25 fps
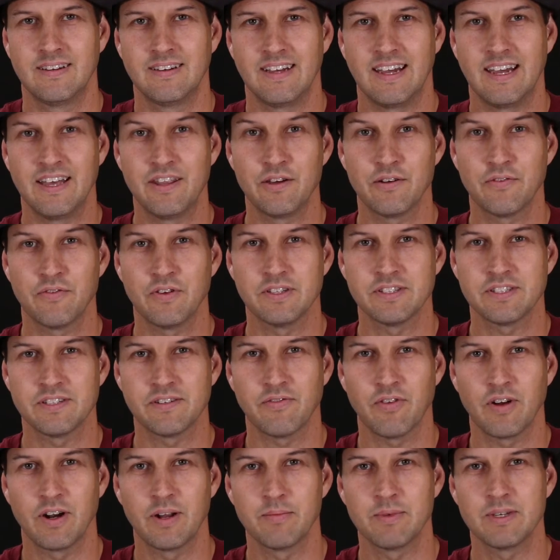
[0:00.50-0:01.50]
Hey there friends
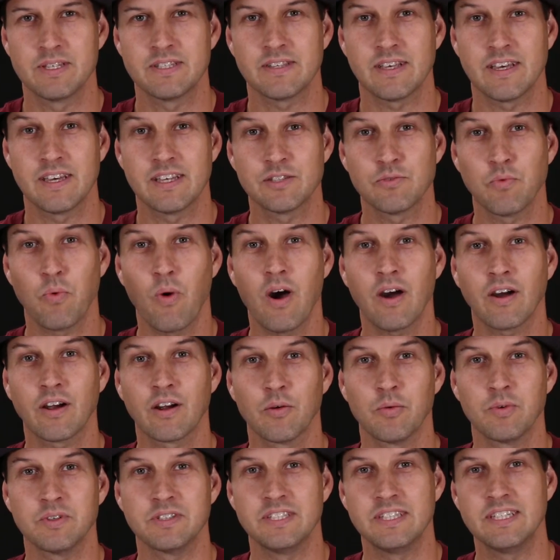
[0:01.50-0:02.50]
and frenemies, it's
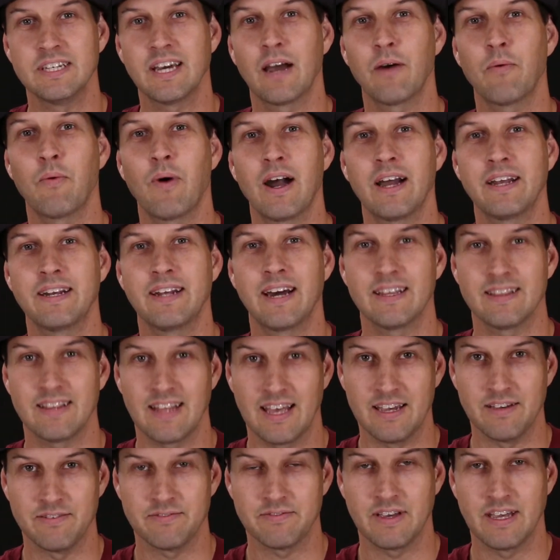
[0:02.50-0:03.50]
Walker with
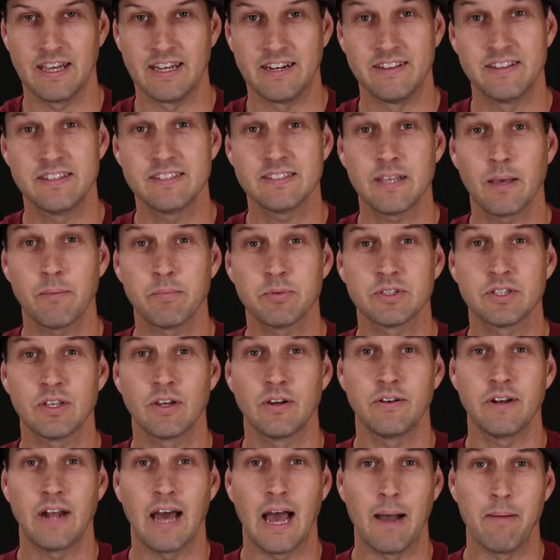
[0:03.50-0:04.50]
DIY.life and in this
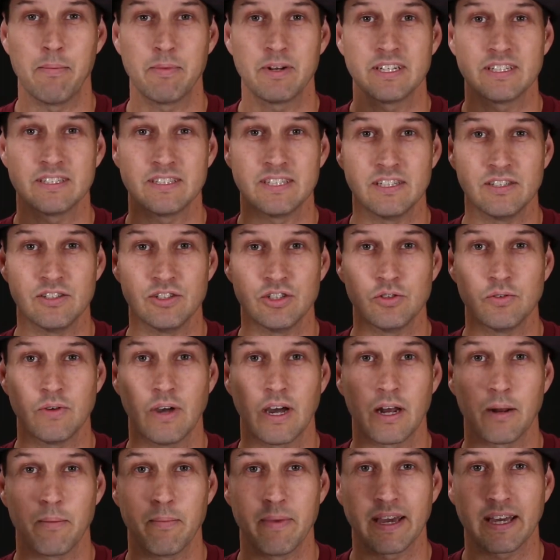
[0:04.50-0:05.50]
episode I'm going to teach you
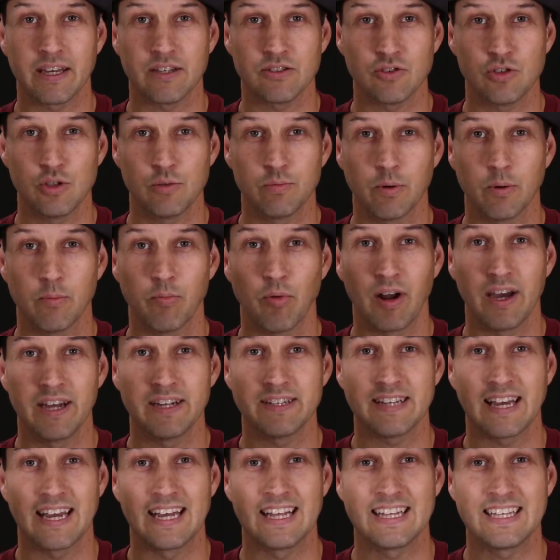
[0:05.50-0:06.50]
how to make a super
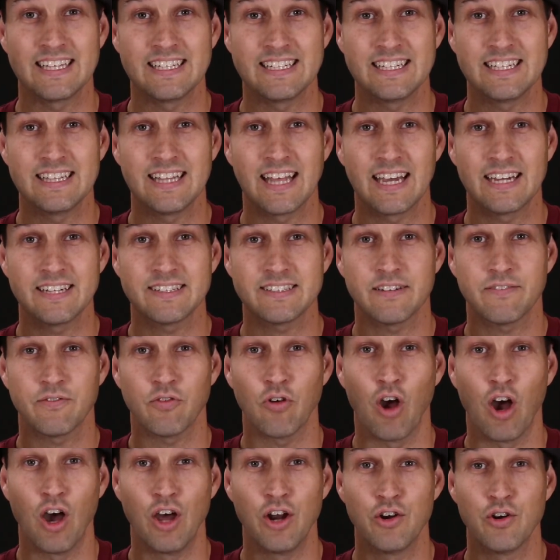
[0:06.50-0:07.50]
bright LED light
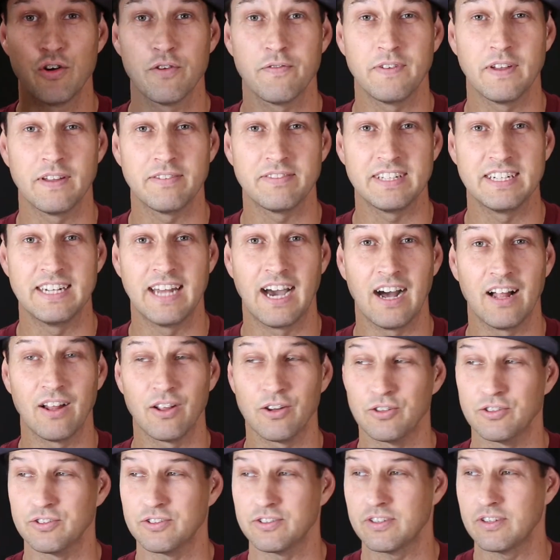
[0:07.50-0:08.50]
for under
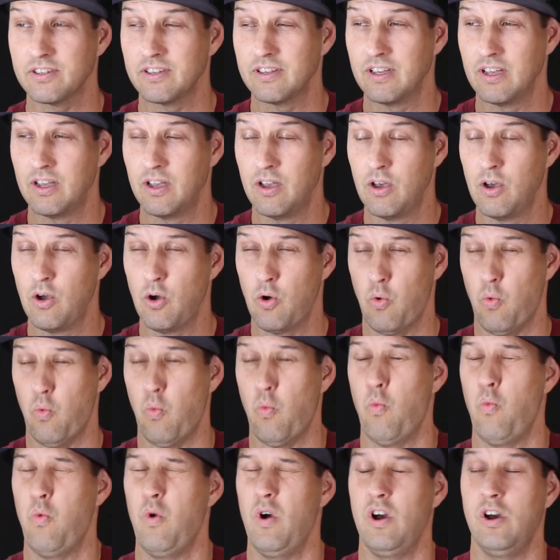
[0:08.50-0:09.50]

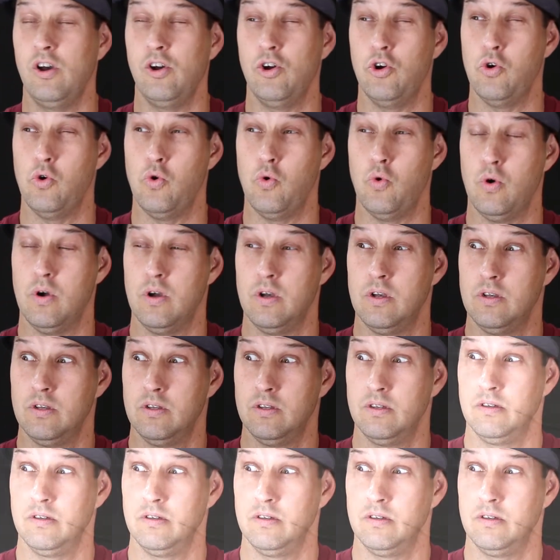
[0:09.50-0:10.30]
$50. Whoa!